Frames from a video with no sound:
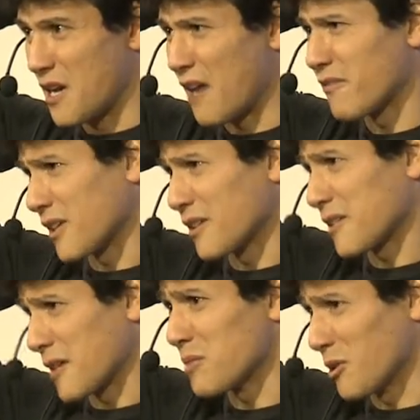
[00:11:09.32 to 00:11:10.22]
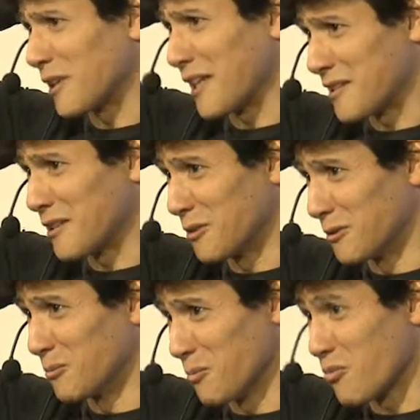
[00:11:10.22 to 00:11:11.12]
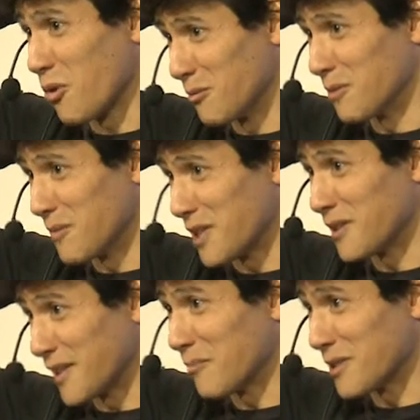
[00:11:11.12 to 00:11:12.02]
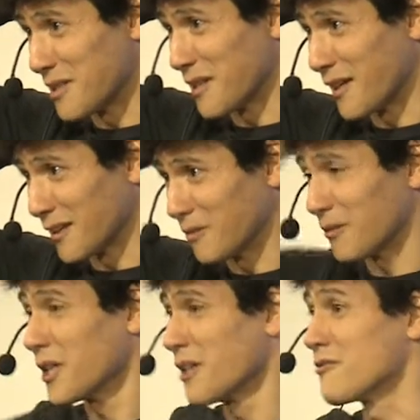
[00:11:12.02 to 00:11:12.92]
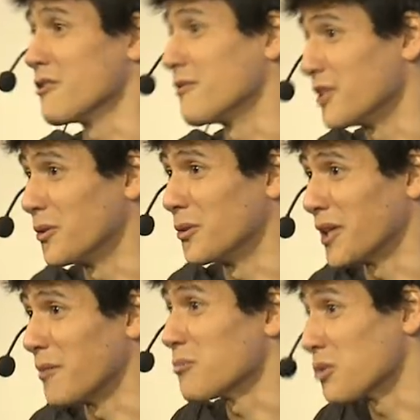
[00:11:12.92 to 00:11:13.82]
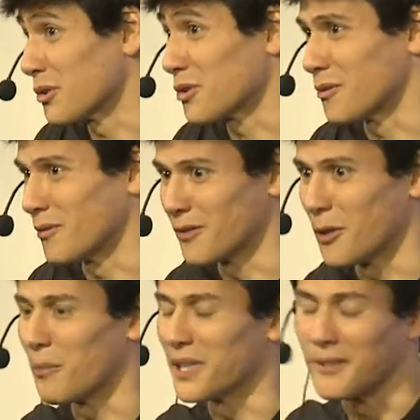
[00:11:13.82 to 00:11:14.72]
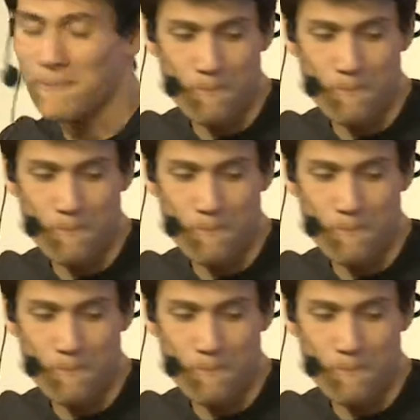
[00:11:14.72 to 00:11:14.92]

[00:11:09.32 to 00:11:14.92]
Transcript: I think it can be a classical problem in game design and for a video game production company.